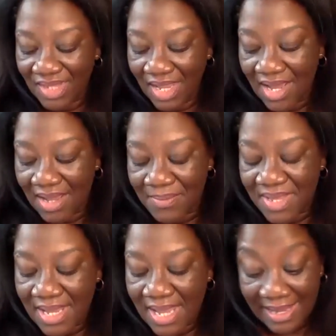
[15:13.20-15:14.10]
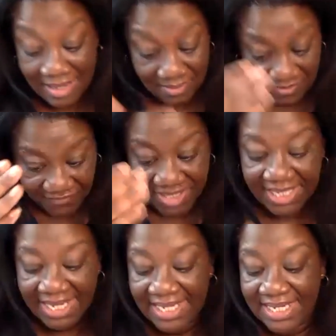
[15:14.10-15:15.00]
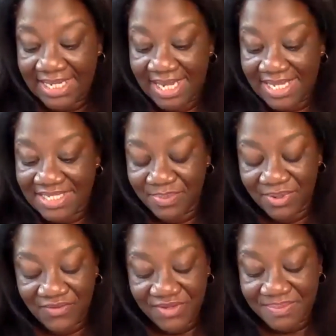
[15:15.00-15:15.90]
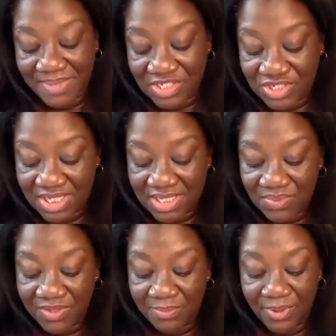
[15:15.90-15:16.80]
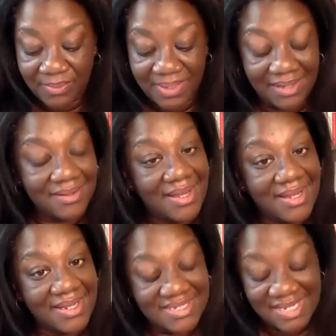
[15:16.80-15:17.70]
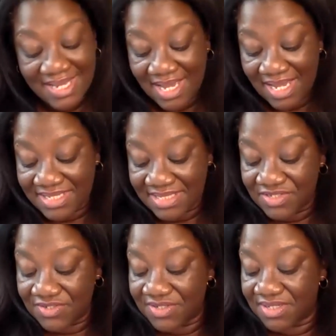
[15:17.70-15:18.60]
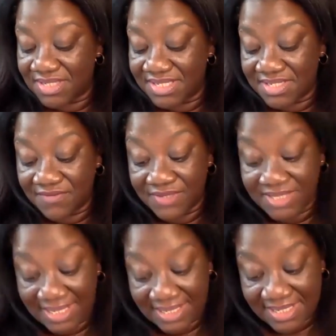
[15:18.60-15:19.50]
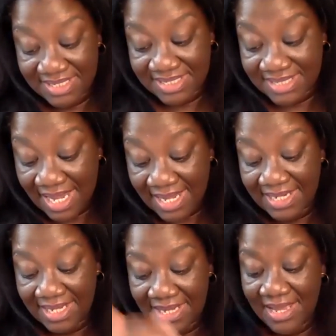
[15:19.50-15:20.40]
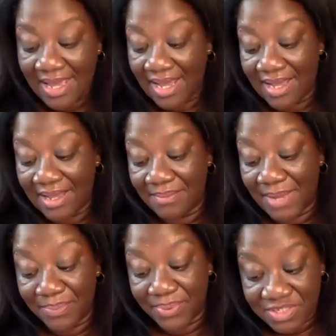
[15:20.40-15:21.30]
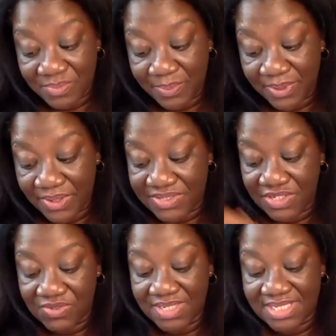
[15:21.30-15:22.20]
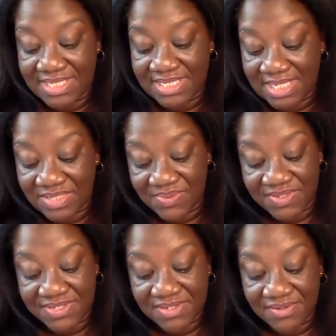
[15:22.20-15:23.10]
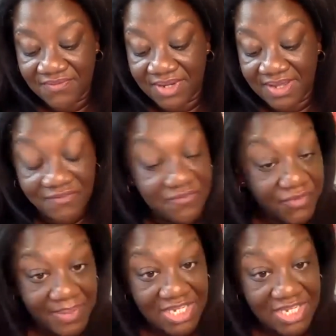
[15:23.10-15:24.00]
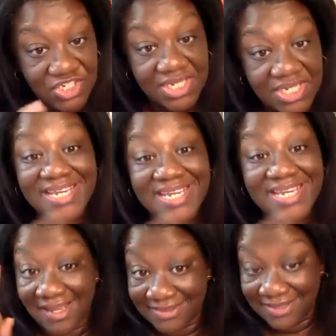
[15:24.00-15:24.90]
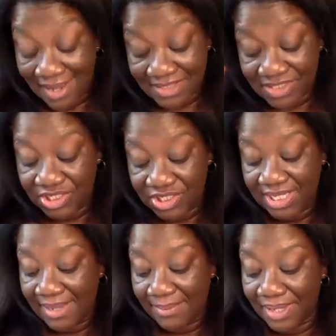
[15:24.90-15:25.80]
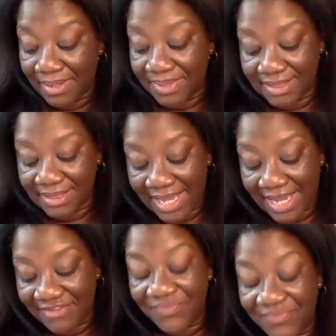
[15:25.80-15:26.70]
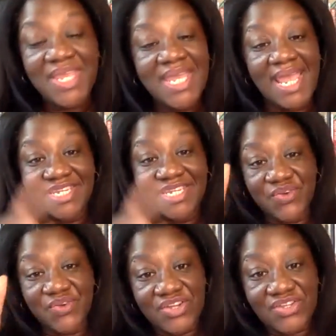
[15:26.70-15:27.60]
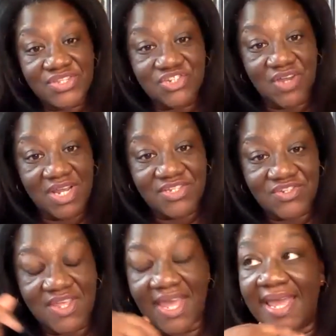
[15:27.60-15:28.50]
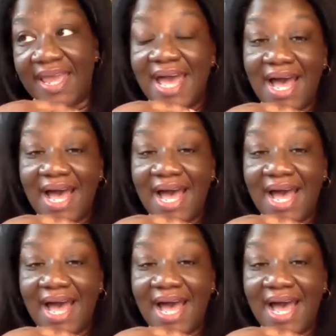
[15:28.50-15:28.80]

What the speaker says: I am affiliated, as the provost mentioned, with Berkman Klein Center, the Center for Data and Society. My principal post at UNC is with the Center for Information Technology and Public Life. And so here's the strange thing.